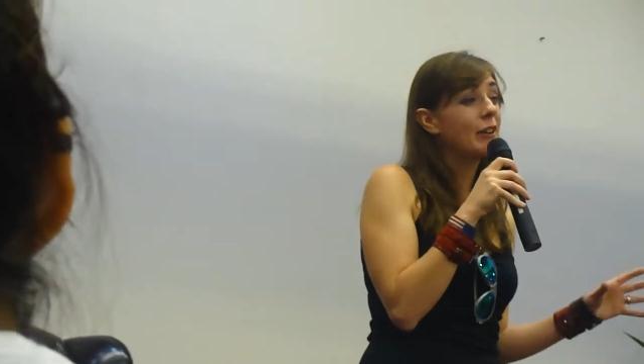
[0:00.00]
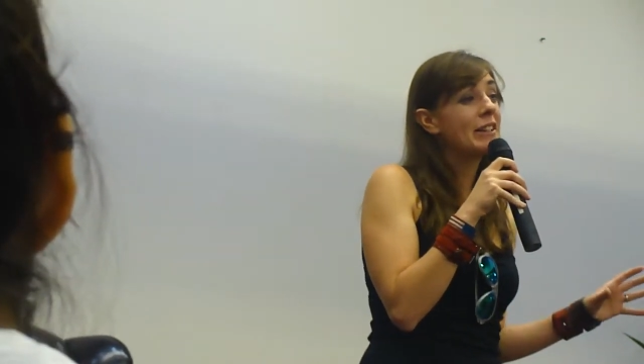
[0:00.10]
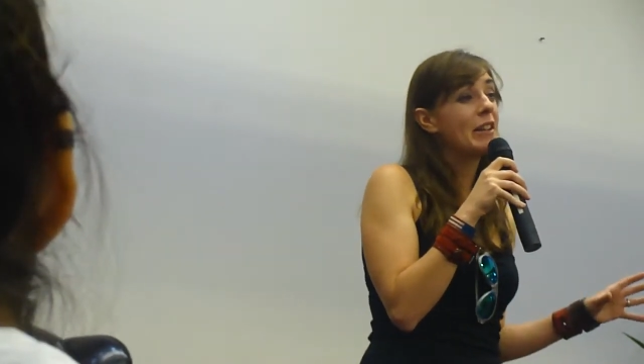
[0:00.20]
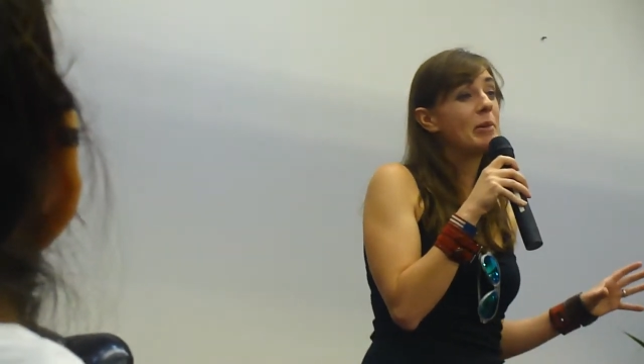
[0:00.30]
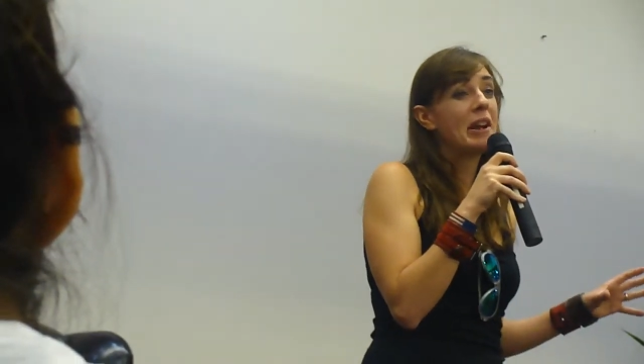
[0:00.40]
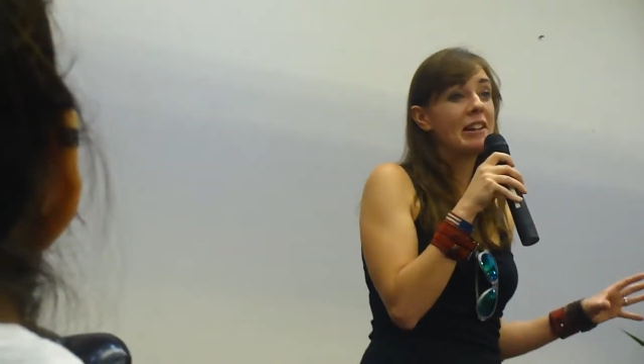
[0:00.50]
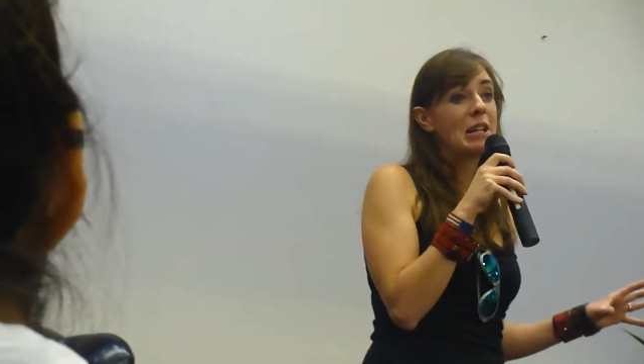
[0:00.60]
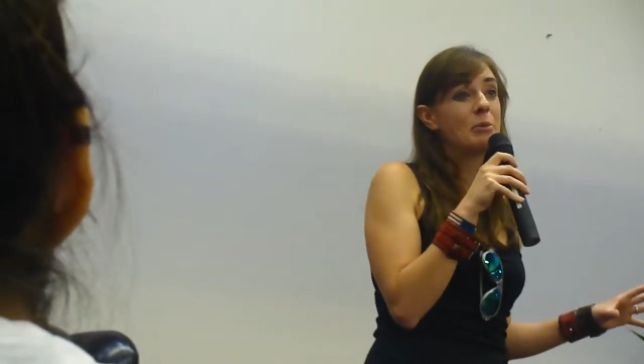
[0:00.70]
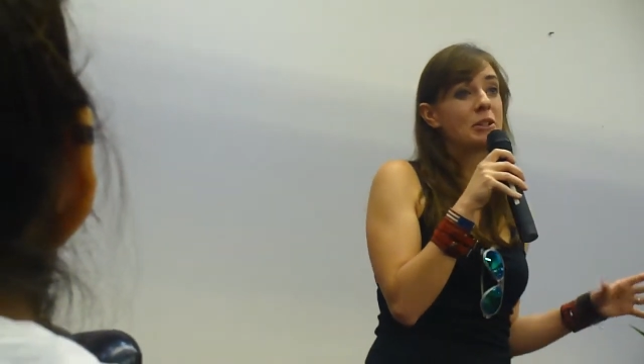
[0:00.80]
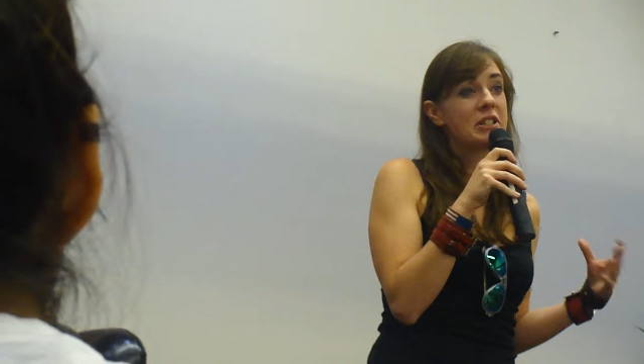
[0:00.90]
friend had been
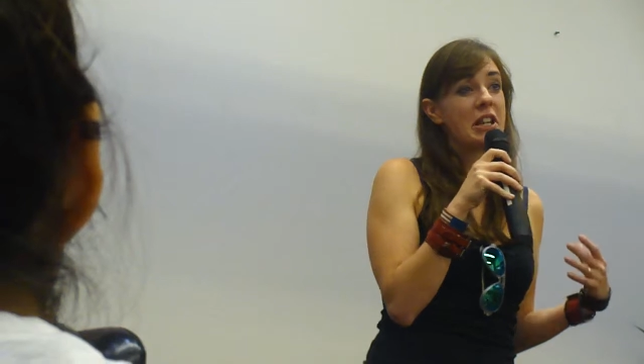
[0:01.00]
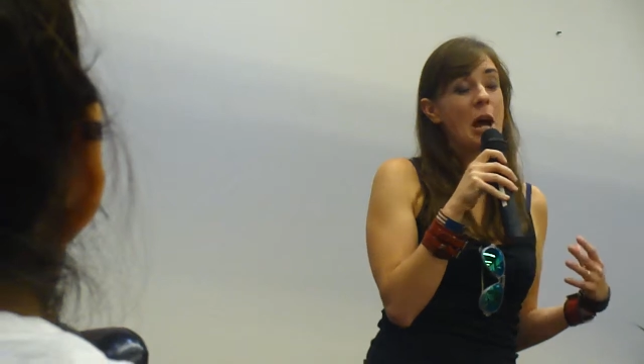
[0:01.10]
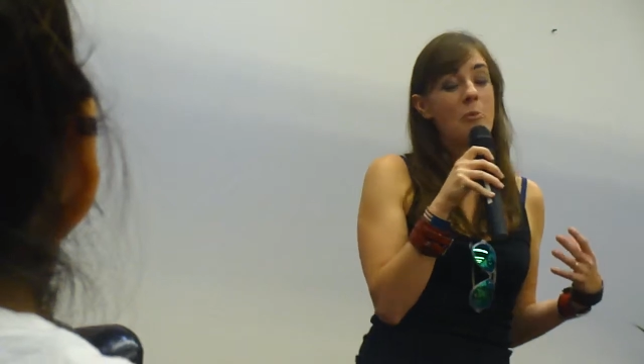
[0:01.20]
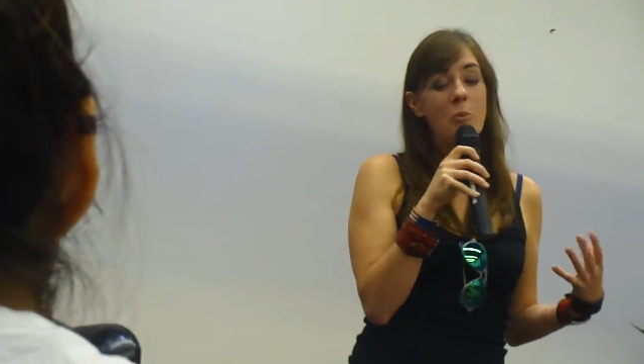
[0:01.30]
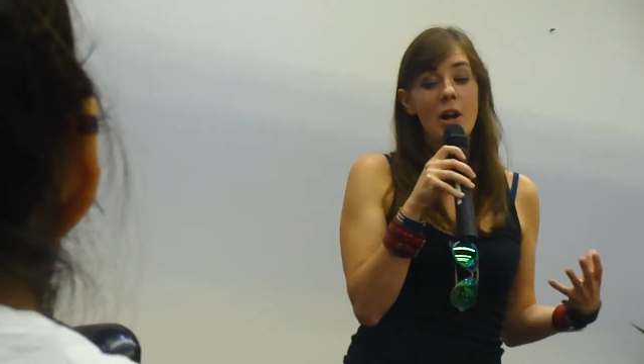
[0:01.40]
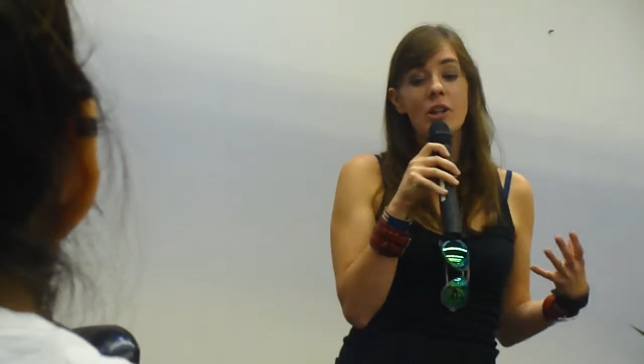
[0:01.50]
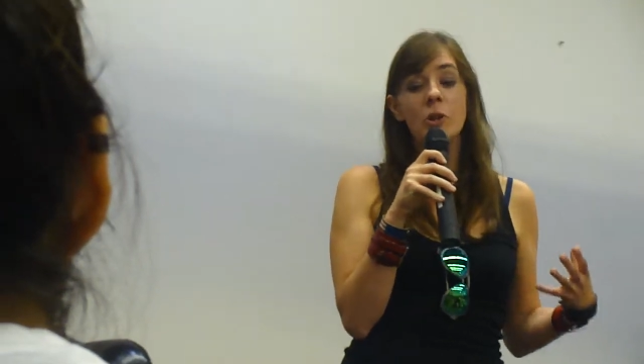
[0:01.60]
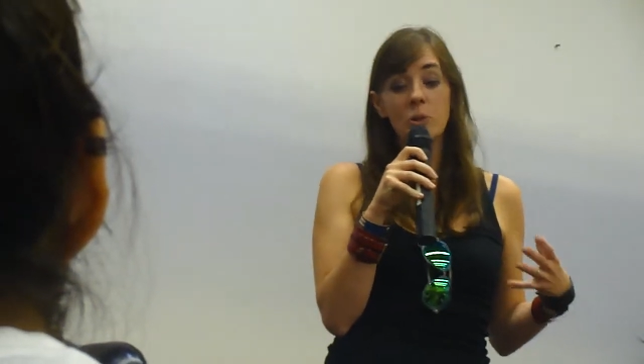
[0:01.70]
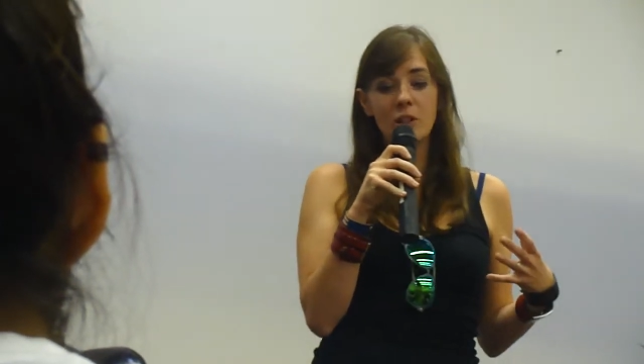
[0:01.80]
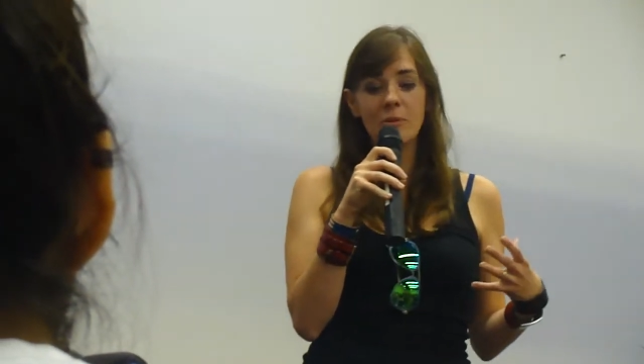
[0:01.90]
unable to stop one
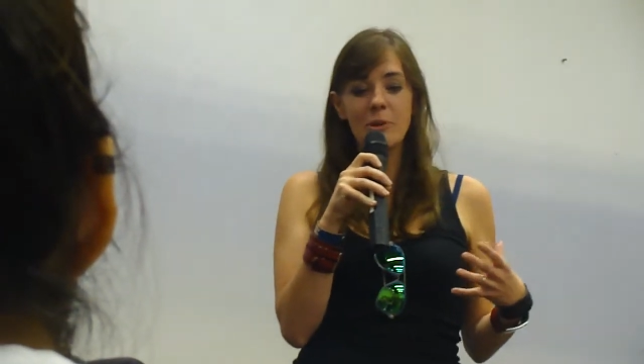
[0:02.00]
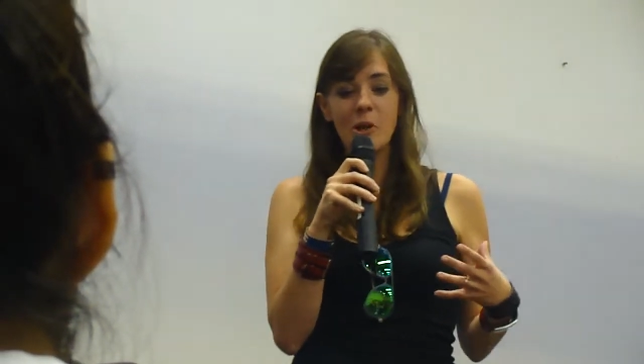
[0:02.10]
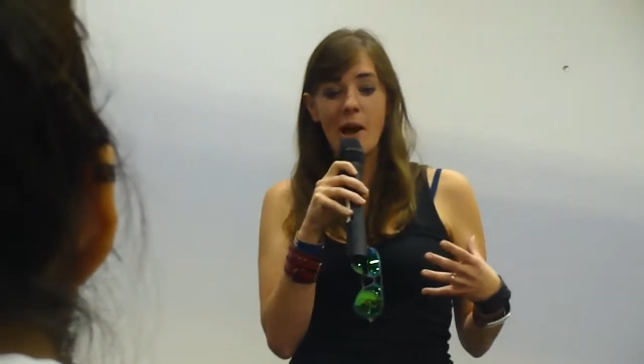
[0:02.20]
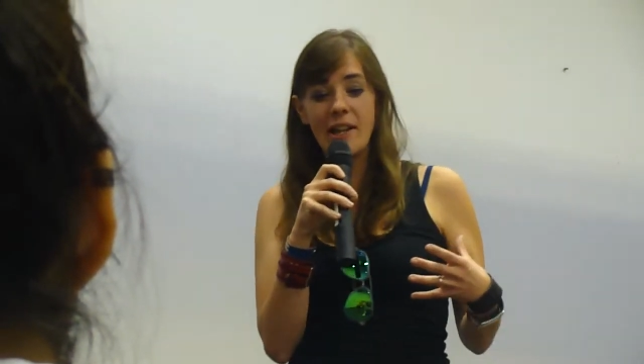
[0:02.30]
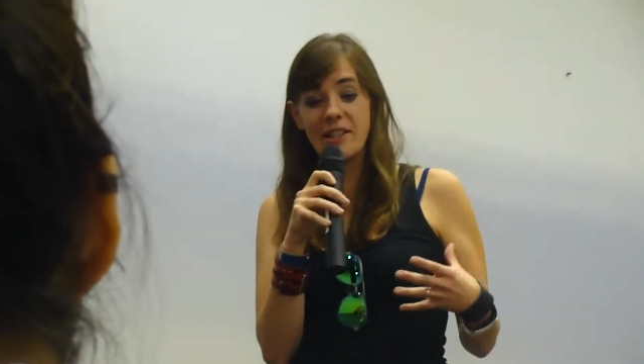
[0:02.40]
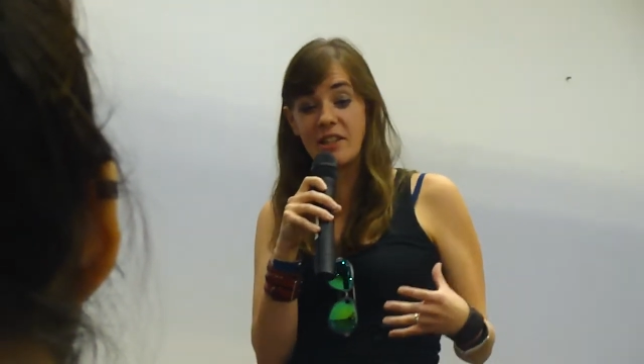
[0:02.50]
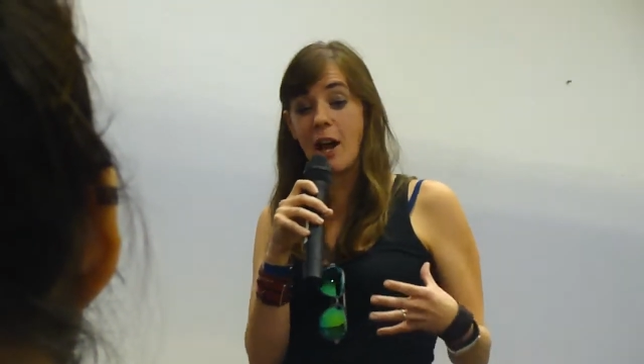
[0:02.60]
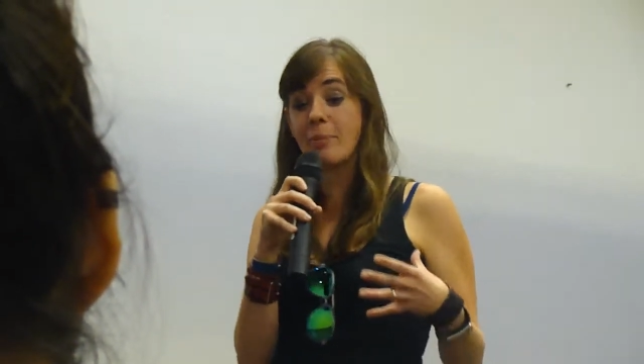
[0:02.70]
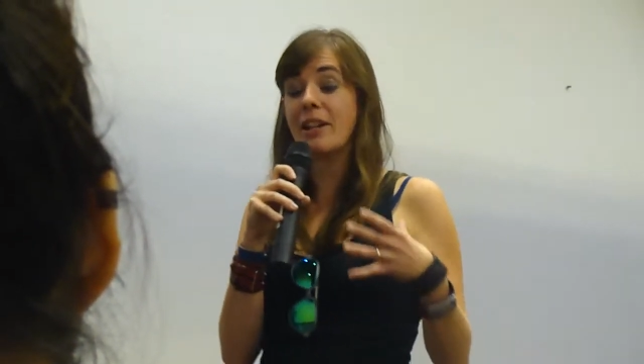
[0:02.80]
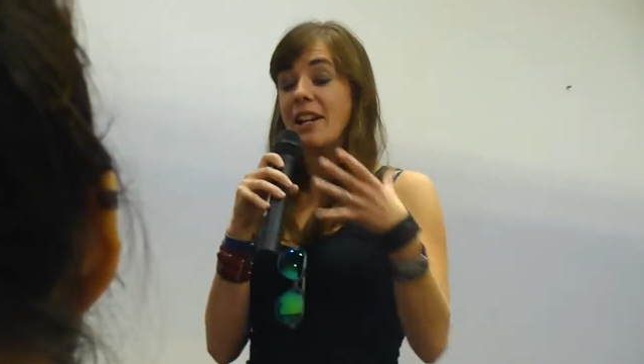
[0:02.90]
hoodlum who had
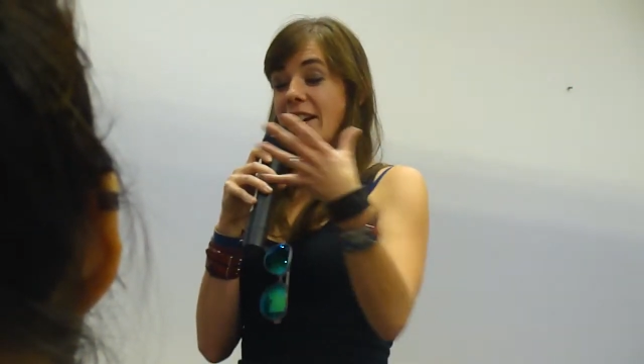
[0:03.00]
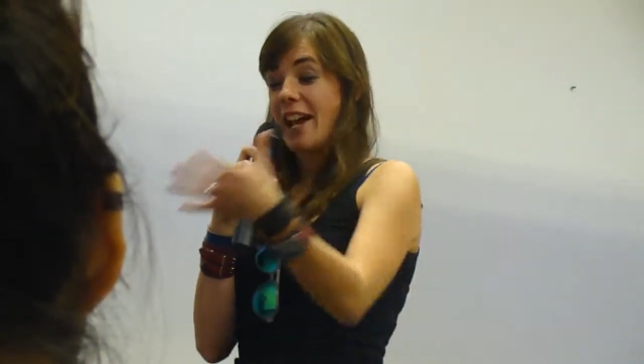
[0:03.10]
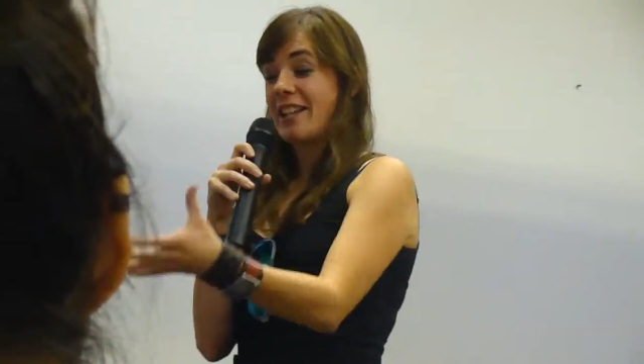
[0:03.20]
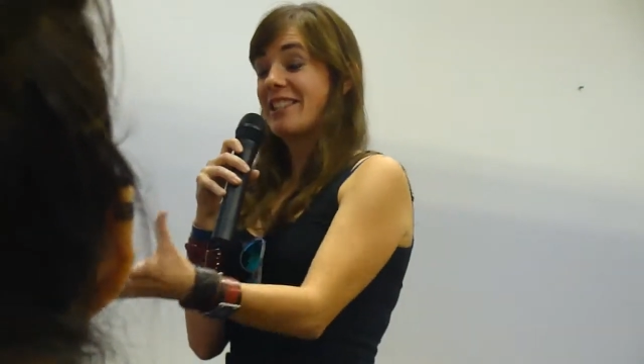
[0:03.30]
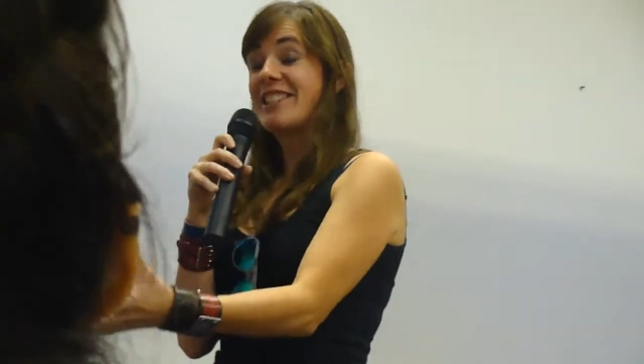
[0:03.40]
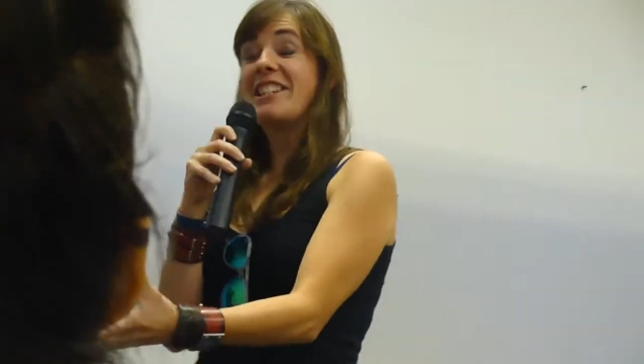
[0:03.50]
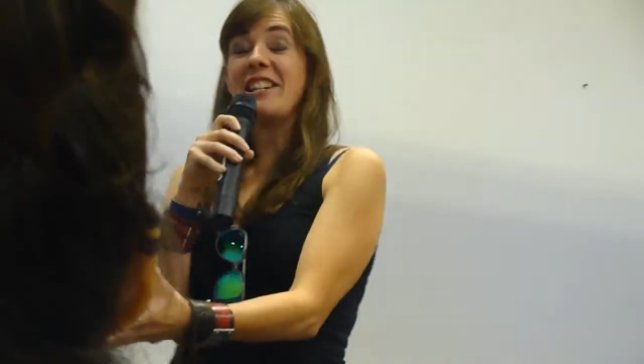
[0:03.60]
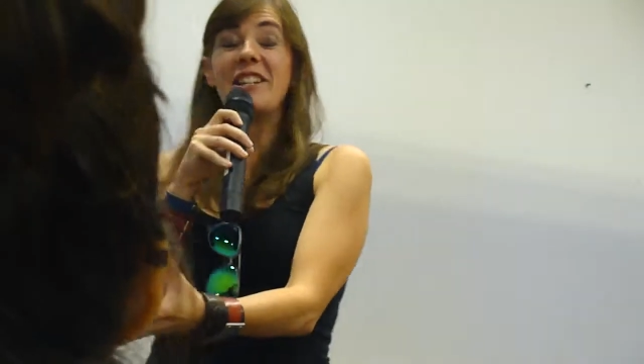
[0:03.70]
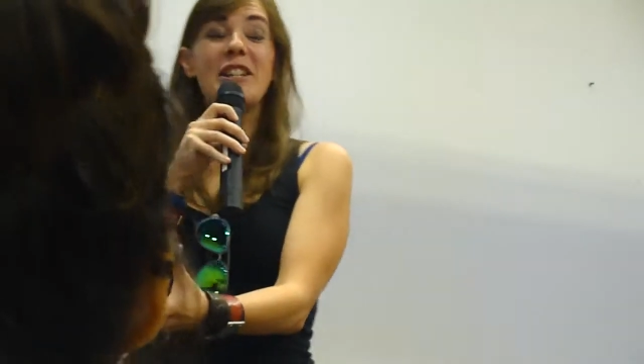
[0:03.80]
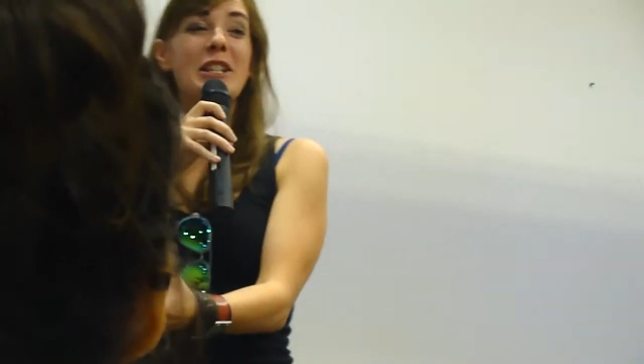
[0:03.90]
stopped and
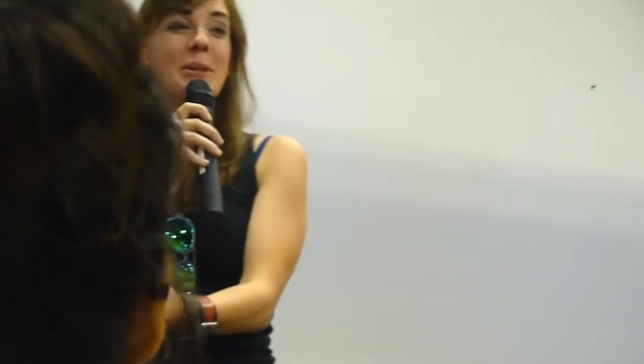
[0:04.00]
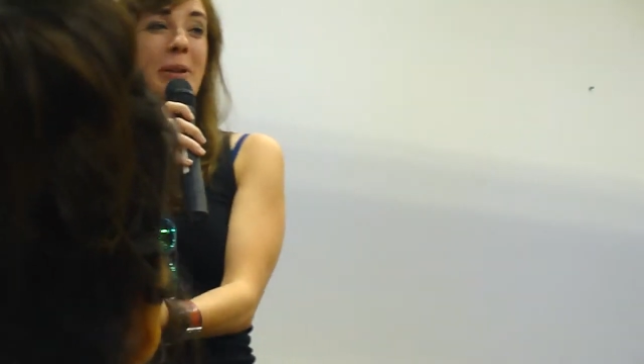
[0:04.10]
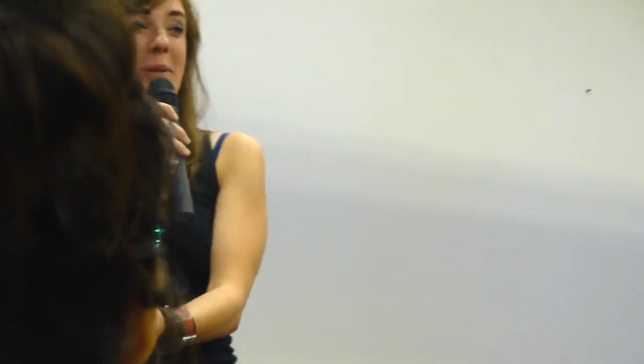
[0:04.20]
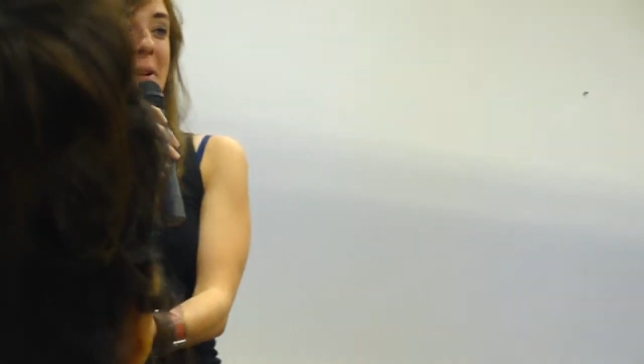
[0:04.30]
seen the spray